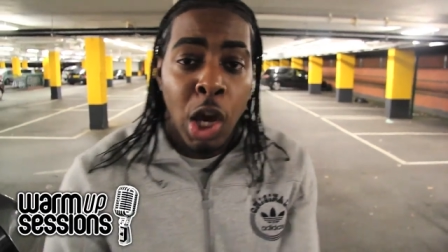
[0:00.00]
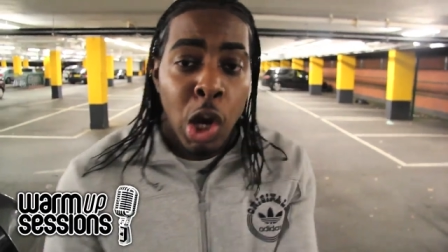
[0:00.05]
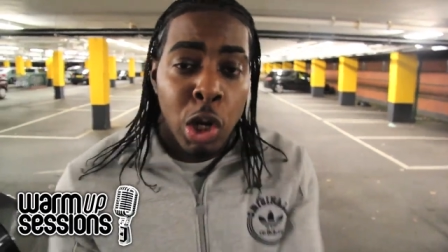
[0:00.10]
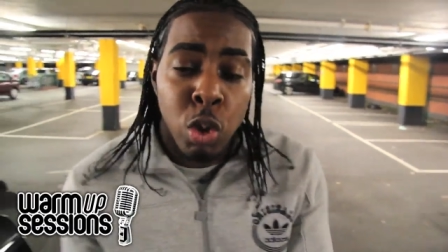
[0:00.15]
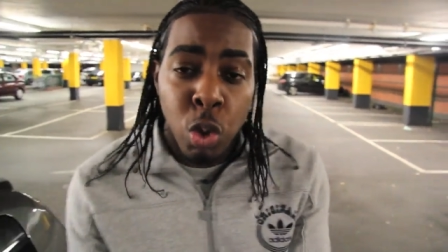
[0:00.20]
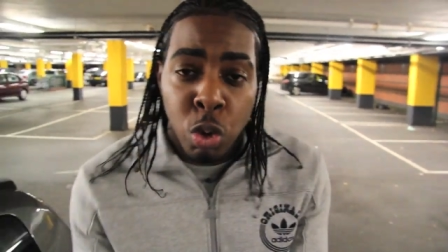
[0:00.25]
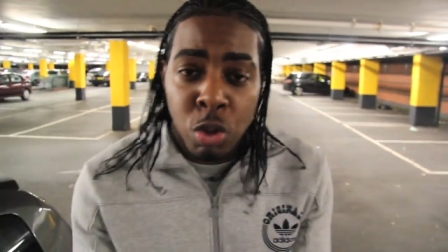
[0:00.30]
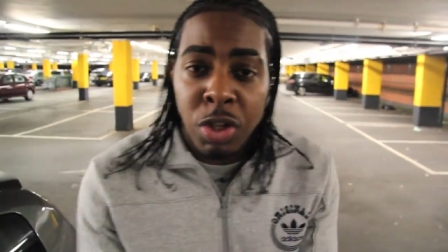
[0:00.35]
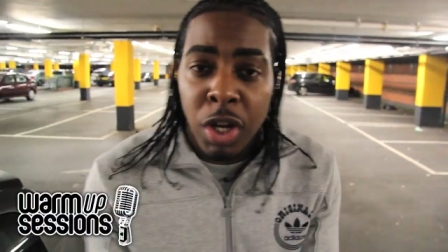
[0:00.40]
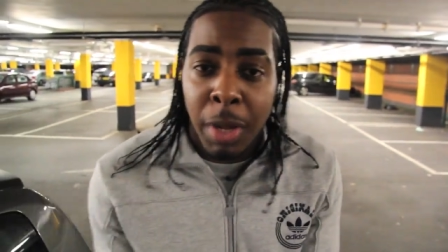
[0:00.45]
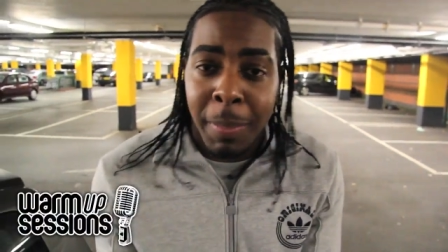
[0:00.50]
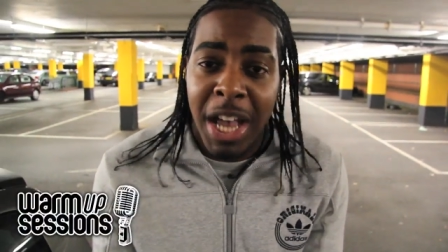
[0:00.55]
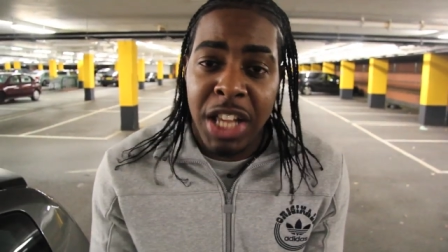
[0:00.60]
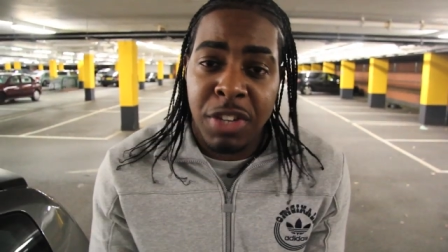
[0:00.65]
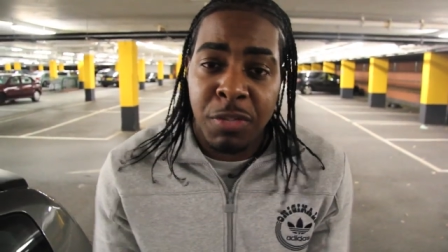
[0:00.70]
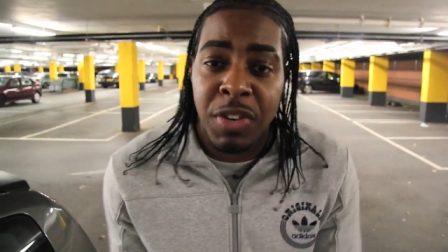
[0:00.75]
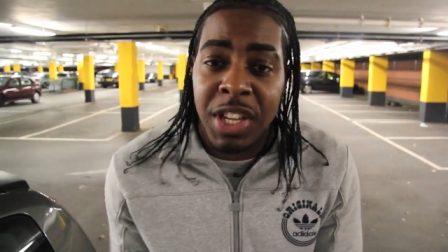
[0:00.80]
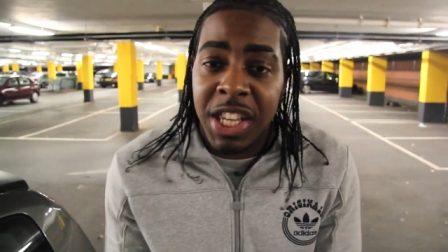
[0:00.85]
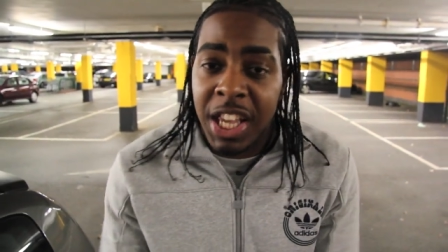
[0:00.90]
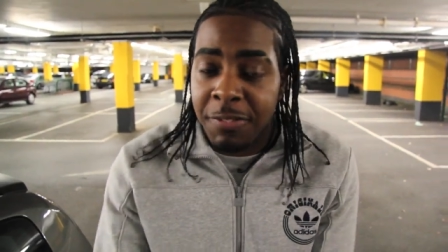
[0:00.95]
Loaded on mic
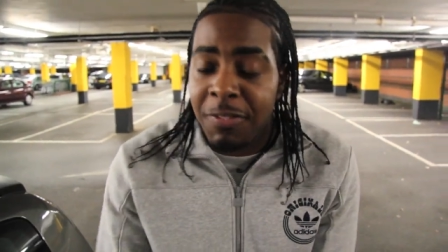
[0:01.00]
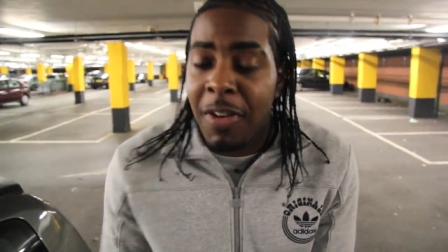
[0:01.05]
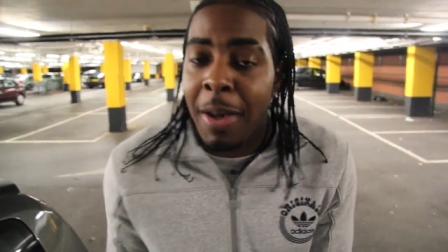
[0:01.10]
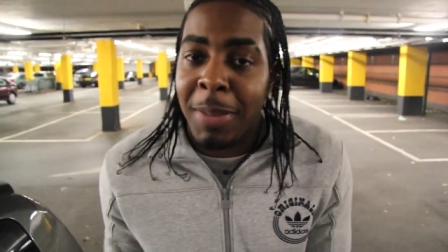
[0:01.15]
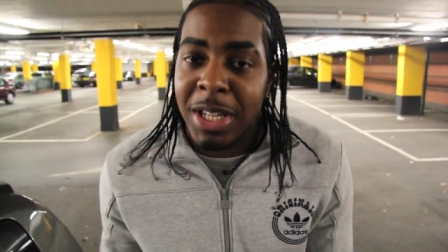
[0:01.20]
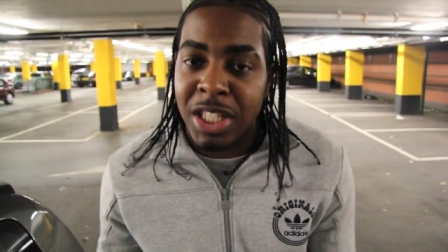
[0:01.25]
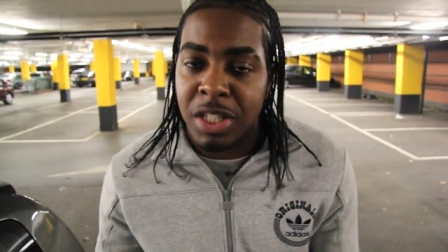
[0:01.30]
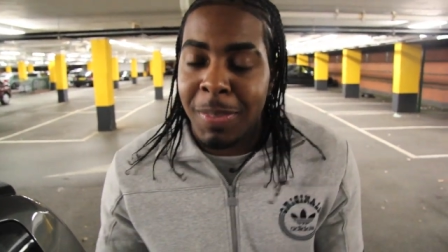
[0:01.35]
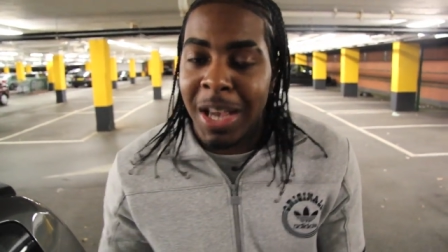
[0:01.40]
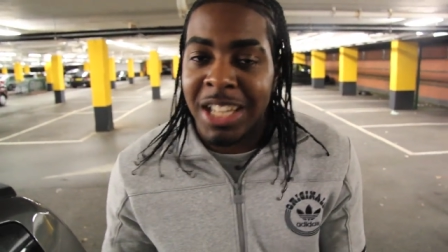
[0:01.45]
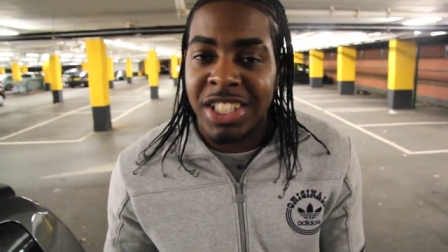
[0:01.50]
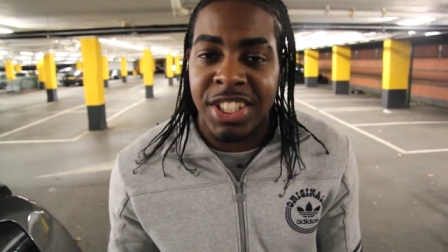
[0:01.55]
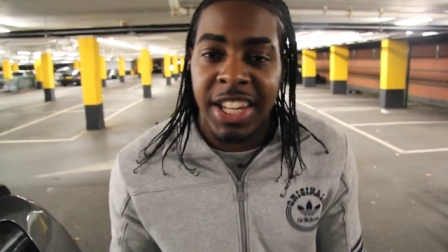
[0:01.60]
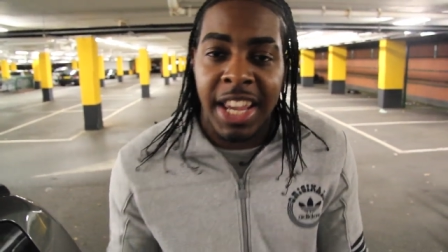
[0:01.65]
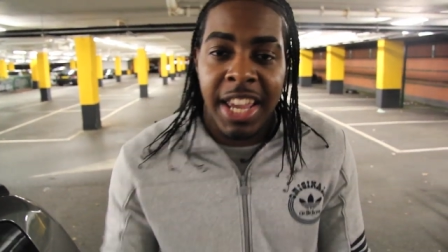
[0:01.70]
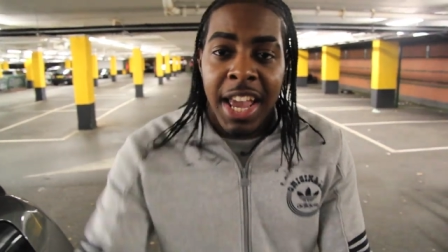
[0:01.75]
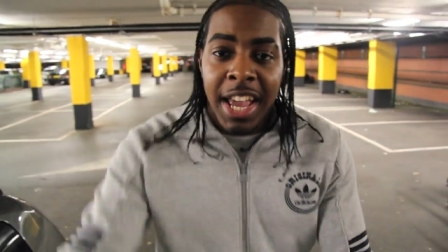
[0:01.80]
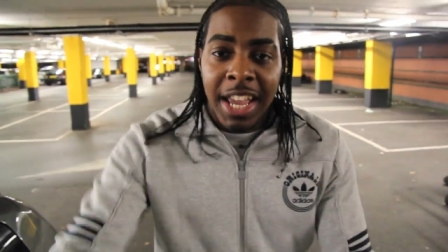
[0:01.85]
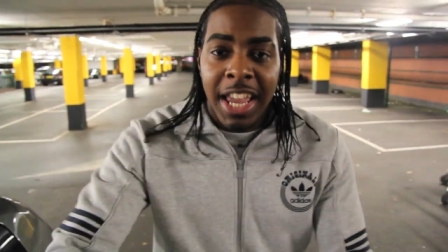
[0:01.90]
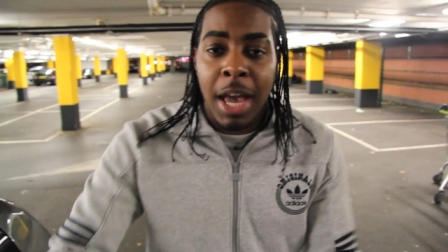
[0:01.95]
3FM, I smashed it.
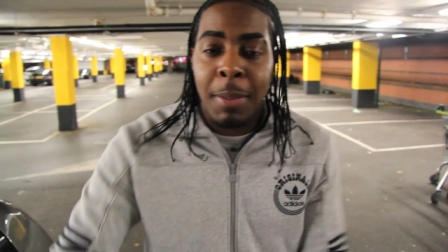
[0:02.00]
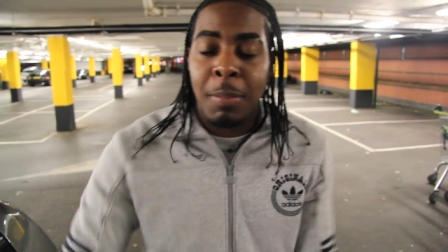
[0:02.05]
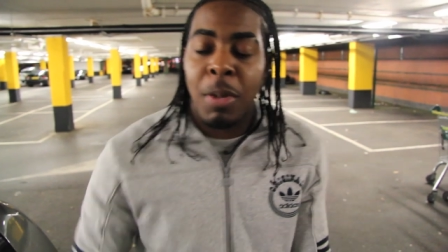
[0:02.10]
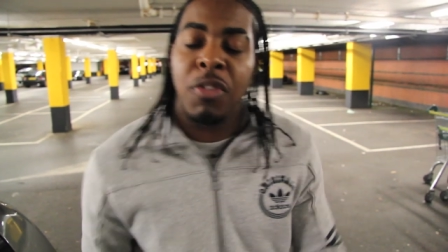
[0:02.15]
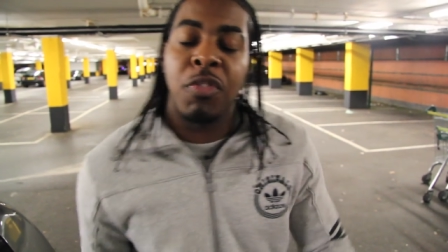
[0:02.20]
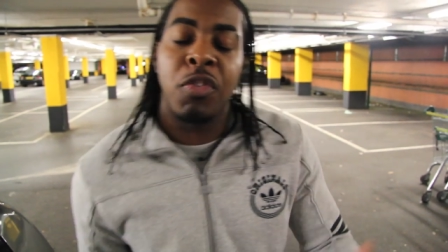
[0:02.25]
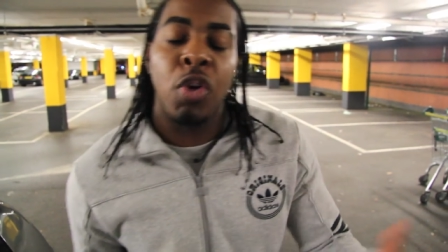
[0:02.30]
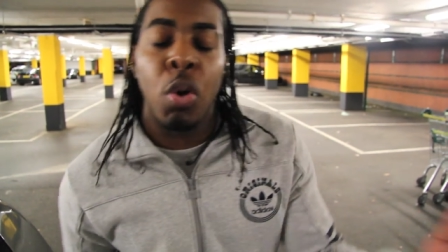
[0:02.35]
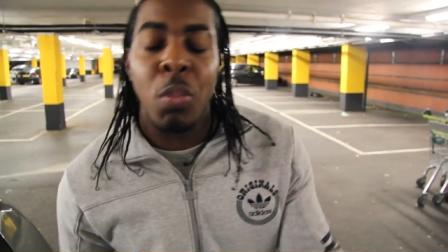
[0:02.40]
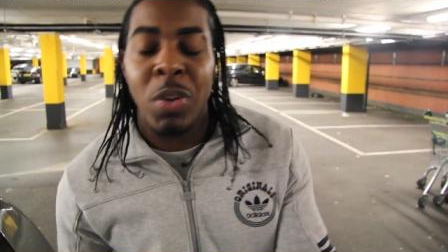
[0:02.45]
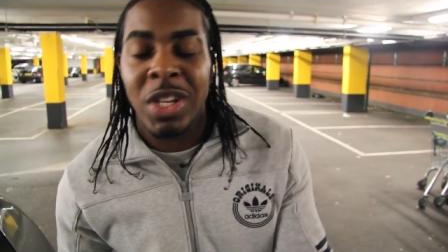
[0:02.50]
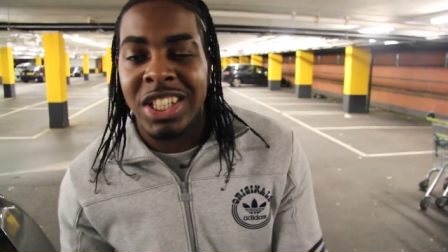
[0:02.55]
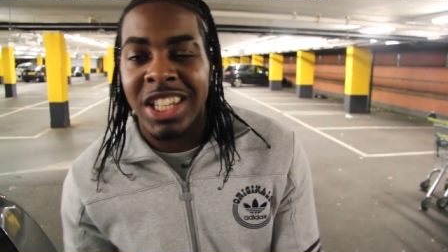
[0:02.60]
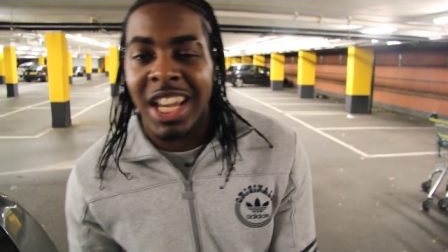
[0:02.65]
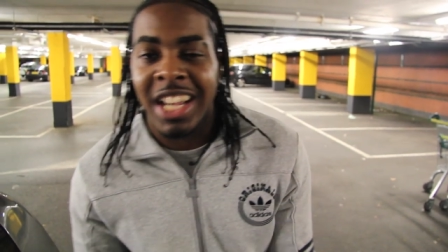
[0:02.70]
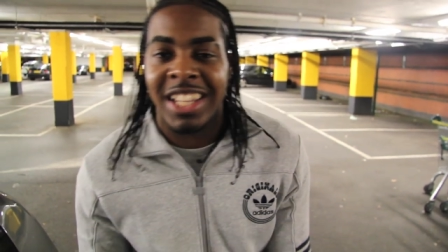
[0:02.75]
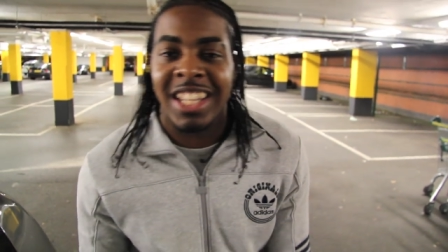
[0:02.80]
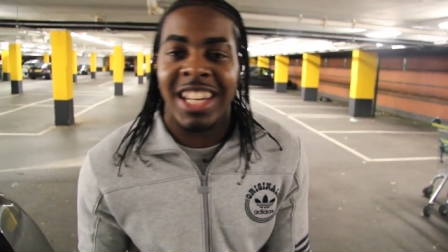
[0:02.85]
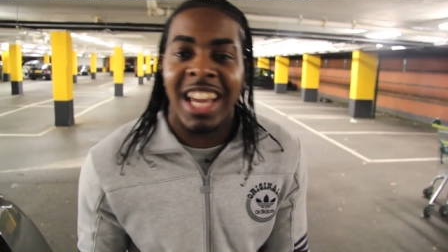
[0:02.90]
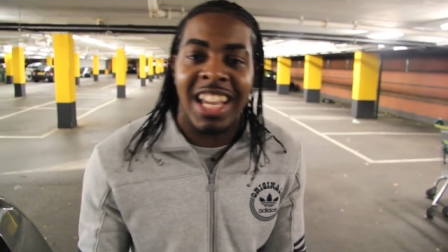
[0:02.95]
Kept my flow in check,
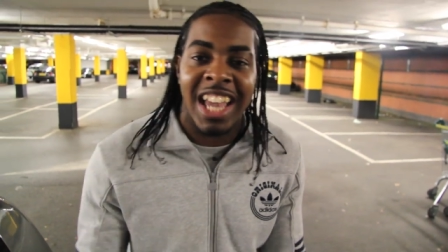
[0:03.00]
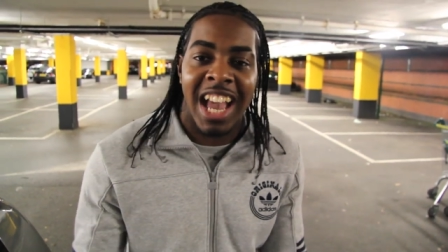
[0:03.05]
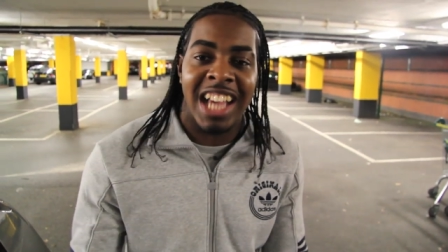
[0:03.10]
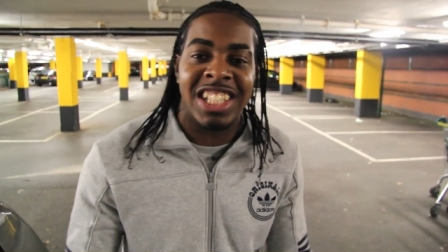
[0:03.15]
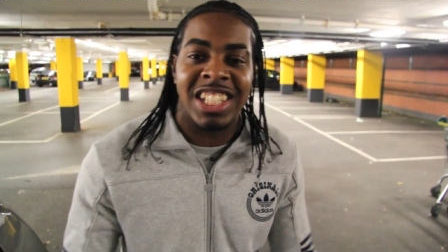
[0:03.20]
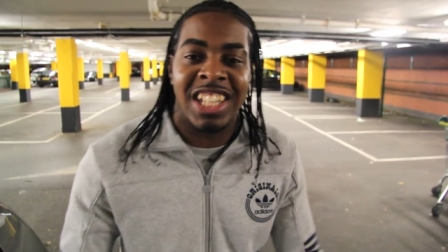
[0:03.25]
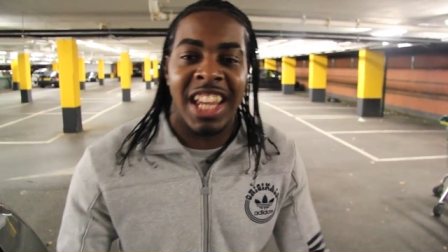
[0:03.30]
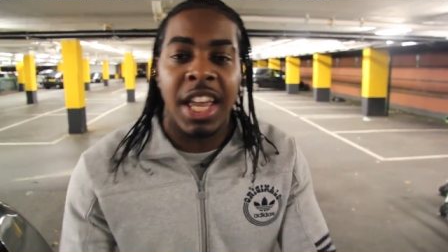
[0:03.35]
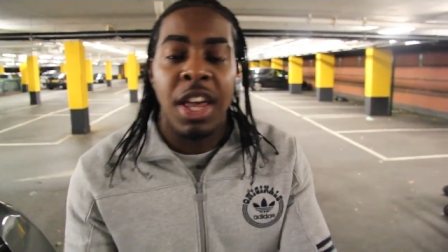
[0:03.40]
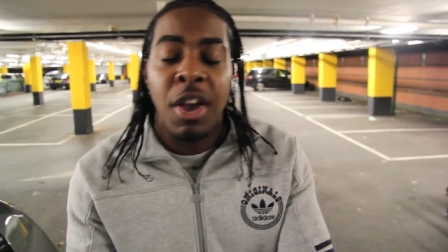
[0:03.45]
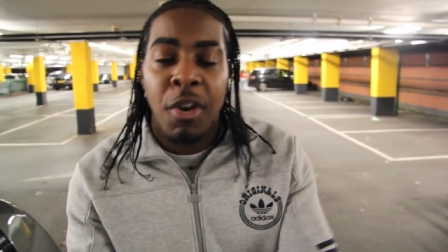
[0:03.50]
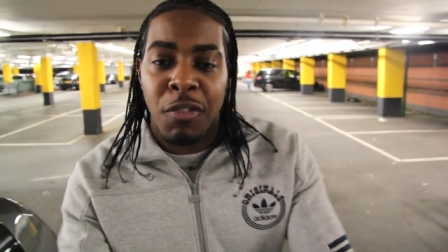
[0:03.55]
then I cashed it.